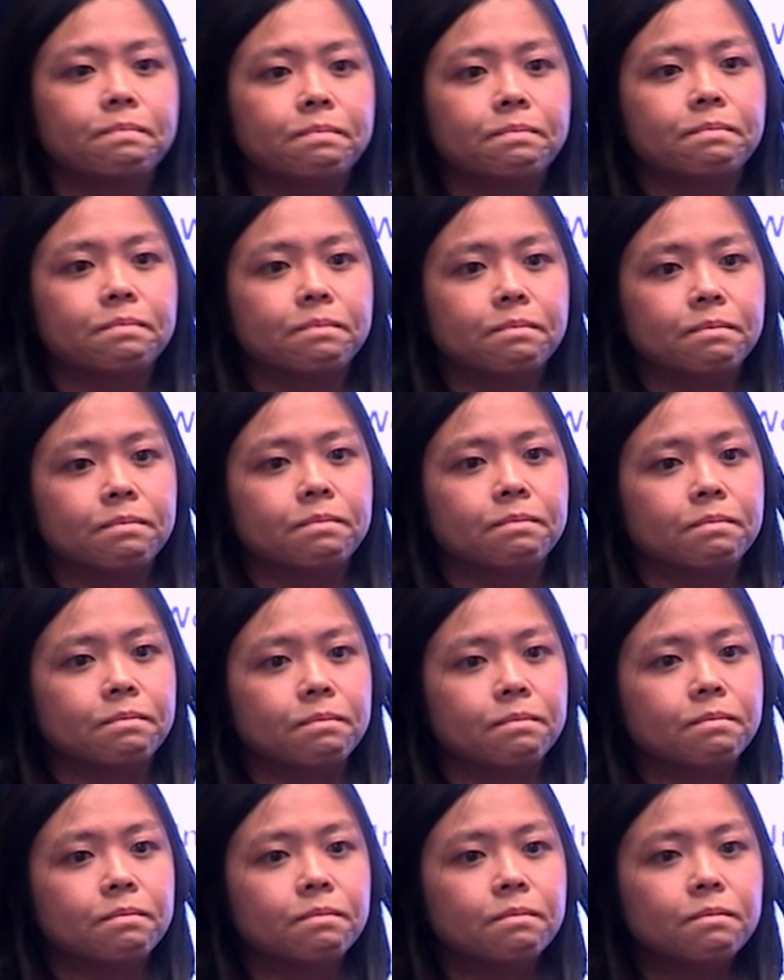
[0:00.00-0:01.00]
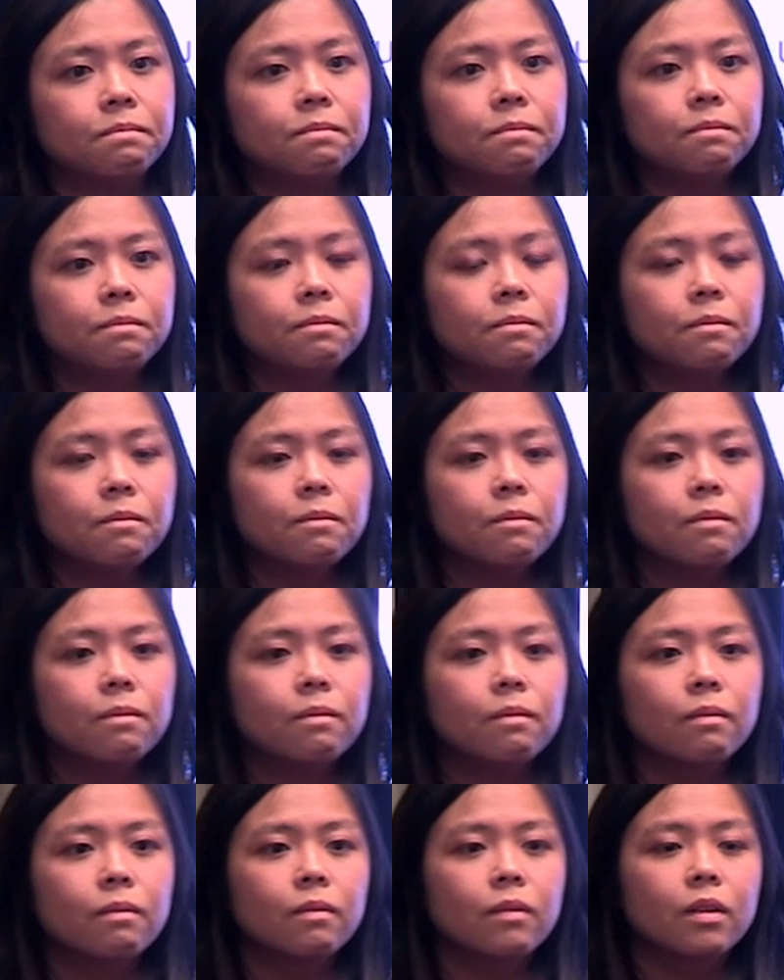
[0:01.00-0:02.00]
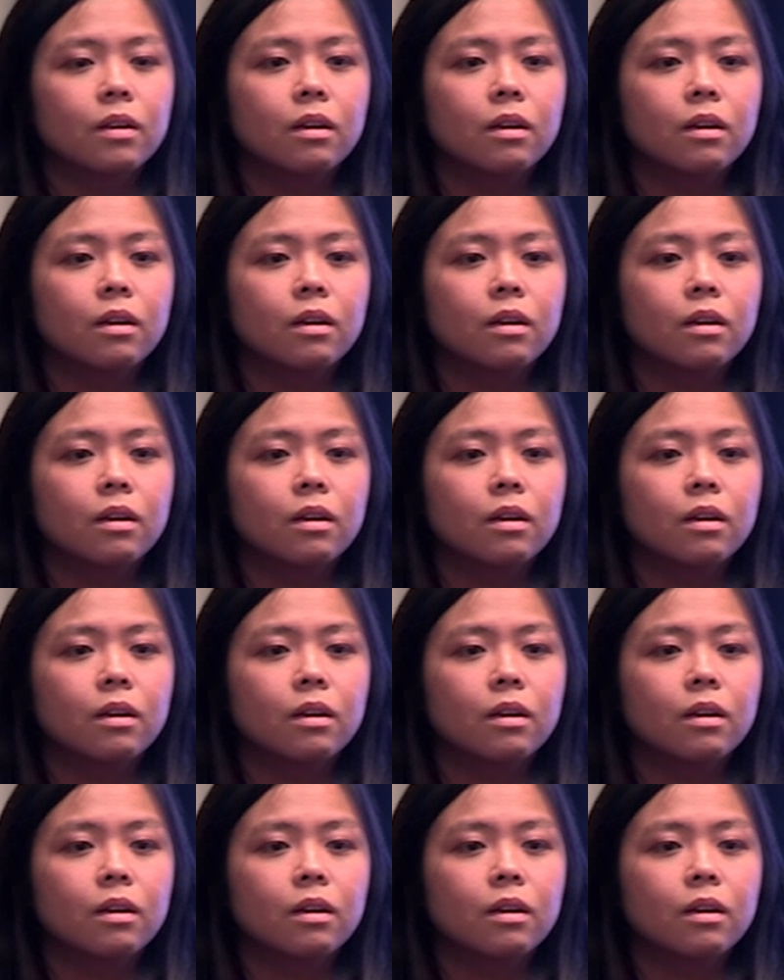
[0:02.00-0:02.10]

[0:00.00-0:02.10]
(silence)